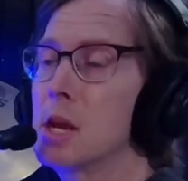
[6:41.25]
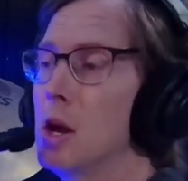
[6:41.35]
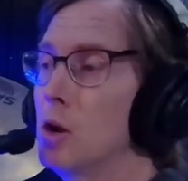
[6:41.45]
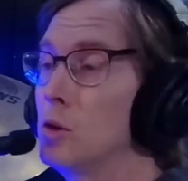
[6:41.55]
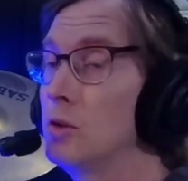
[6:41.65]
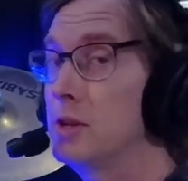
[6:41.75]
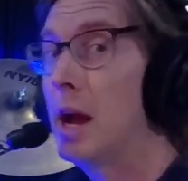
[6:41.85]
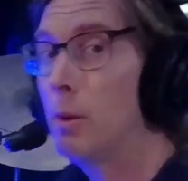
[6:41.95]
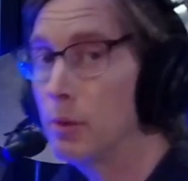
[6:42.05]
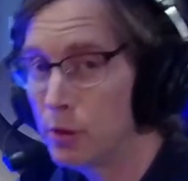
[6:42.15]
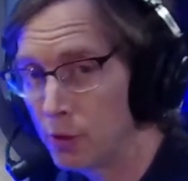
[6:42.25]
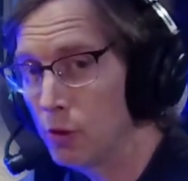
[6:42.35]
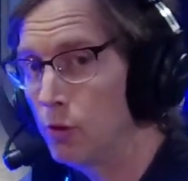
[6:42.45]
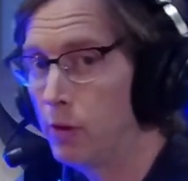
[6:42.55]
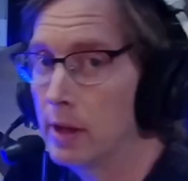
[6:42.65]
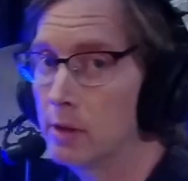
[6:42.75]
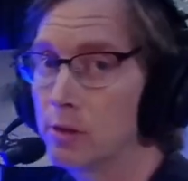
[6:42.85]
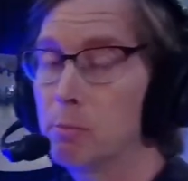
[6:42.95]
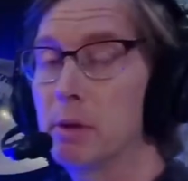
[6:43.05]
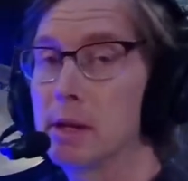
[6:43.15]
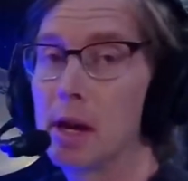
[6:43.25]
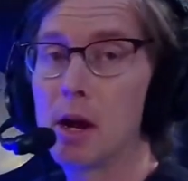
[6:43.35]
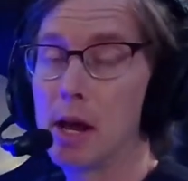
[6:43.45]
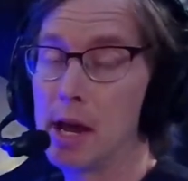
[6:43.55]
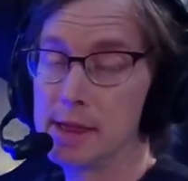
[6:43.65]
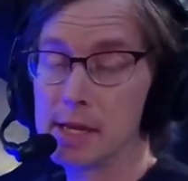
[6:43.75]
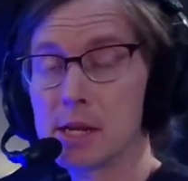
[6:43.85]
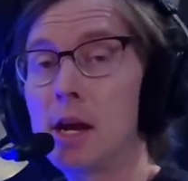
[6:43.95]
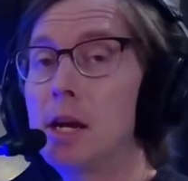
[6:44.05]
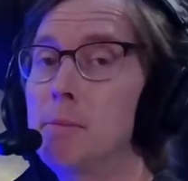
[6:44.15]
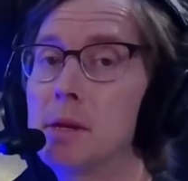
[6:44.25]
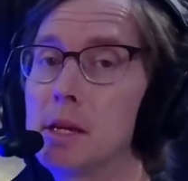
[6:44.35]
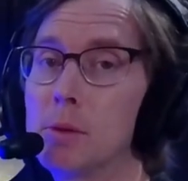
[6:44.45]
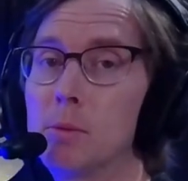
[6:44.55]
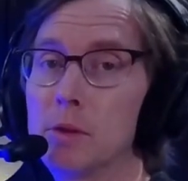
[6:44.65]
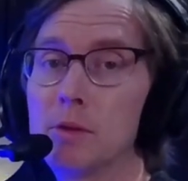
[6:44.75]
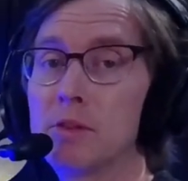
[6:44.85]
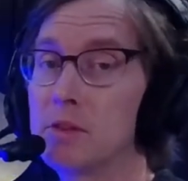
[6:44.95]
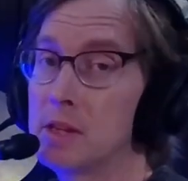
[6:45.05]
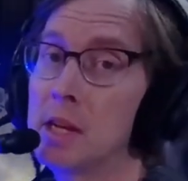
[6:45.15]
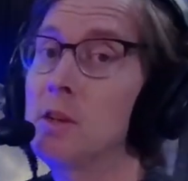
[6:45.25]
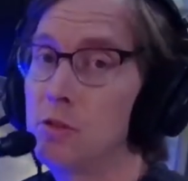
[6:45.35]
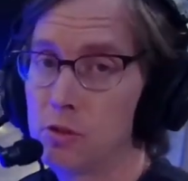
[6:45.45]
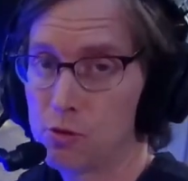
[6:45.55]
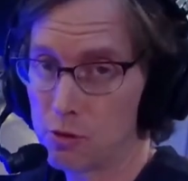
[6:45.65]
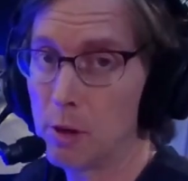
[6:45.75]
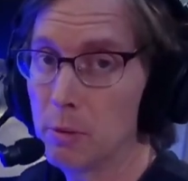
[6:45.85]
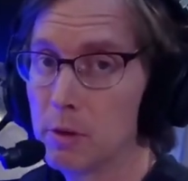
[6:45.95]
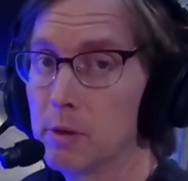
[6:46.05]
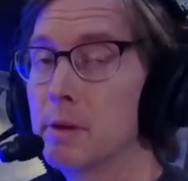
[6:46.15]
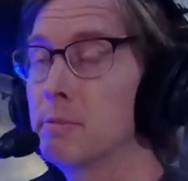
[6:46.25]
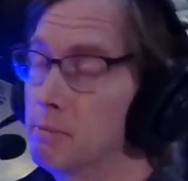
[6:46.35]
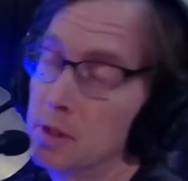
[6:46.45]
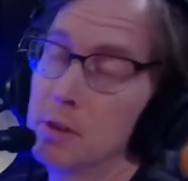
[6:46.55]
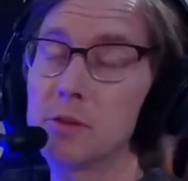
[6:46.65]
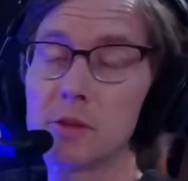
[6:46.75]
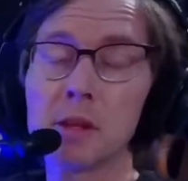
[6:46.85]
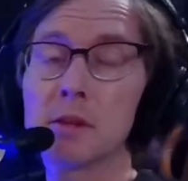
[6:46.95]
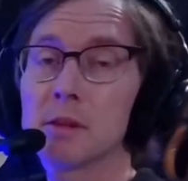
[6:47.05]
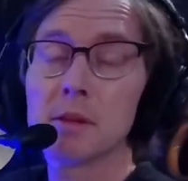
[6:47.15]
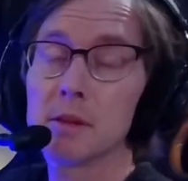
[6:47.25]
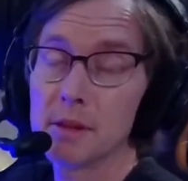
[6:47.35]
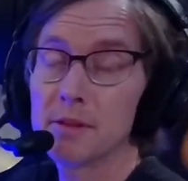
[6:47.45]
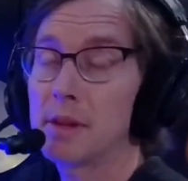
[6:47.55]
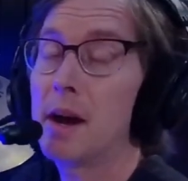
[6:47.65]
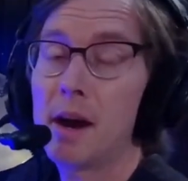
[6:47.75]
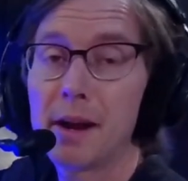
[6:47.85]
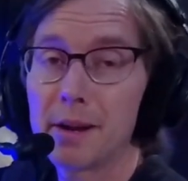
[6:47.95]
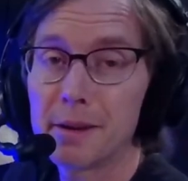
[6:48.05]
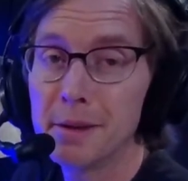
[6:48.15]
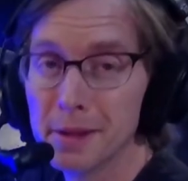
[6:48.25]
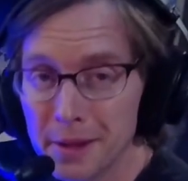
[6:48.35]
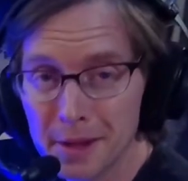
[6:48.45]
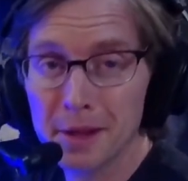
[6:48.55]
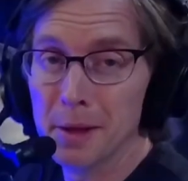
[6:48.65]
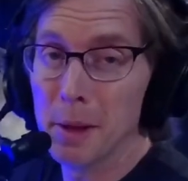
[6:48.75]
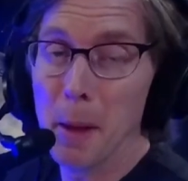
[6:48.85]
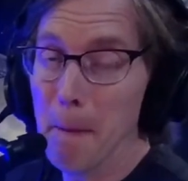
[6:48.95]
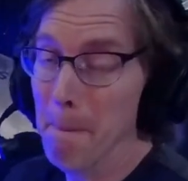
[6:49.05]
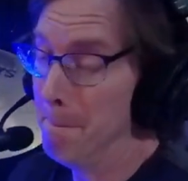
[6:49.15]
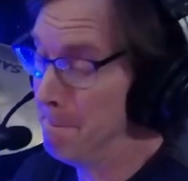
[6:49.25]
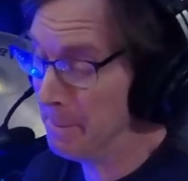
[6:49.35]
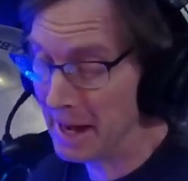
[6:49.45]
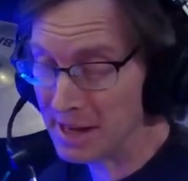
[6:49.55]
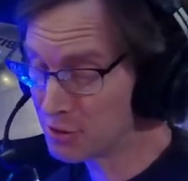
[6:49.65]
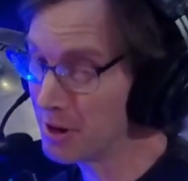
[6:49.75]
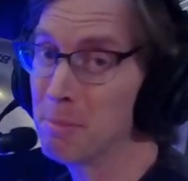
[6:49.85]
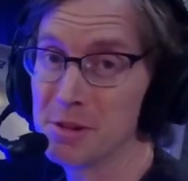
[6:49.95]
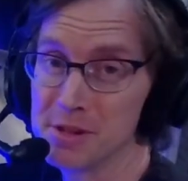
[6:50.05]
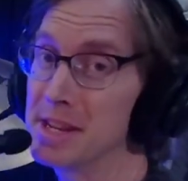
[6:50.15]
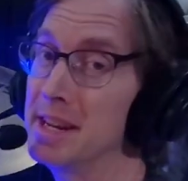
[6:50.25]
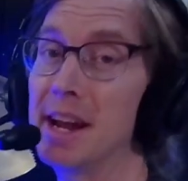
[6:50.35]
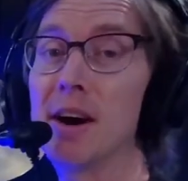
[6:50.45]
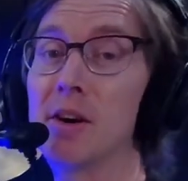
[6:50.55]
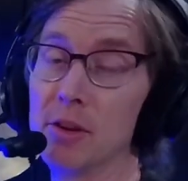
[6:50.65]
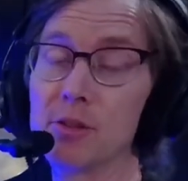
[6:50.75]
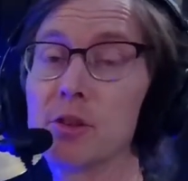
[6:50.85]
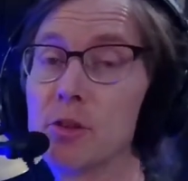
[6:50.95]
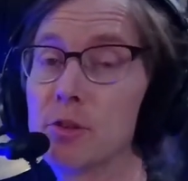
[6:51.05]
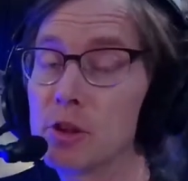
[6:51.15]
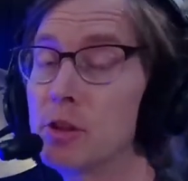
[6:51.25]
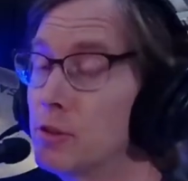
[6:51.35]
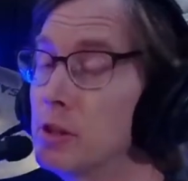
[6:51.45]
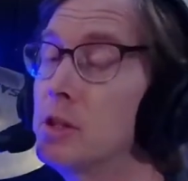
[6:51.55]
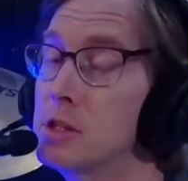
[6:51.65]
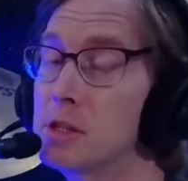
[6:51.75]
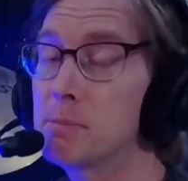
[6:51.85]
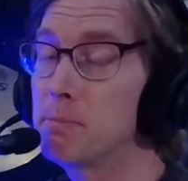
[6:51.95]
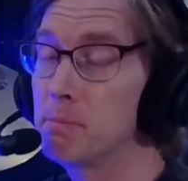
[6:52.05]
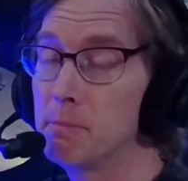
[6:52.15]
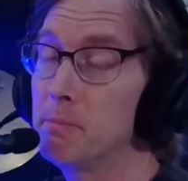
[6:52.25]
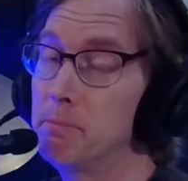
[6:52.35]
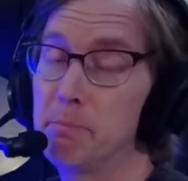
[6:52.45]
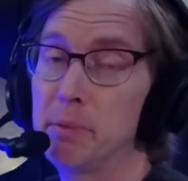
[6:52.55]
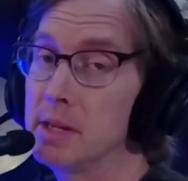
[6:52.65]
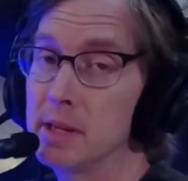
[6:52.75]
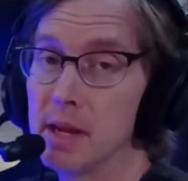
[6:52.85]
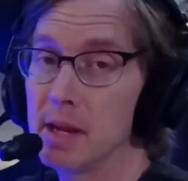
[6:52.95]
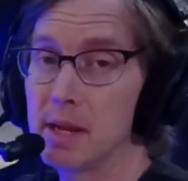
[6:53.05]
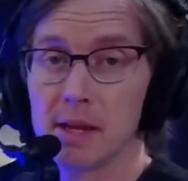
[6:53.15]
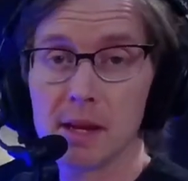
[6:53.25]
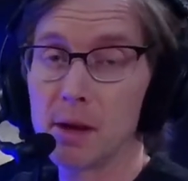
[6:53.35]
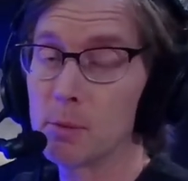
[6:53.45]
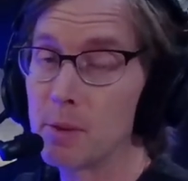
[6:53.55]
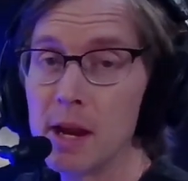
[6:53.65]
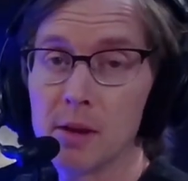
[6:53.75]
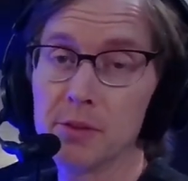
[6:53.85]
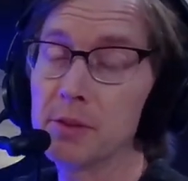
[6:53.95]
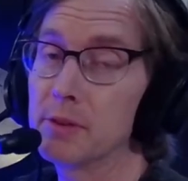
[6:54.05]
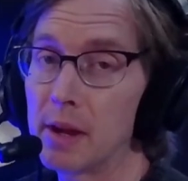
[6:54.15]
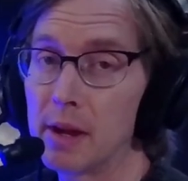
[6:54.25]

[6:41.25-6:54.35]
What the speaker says: who's now with the Foo Fighters, but at the time he was Sting's drummer, and Sting does not hire bad drummers at all. So Josh Freese has been around since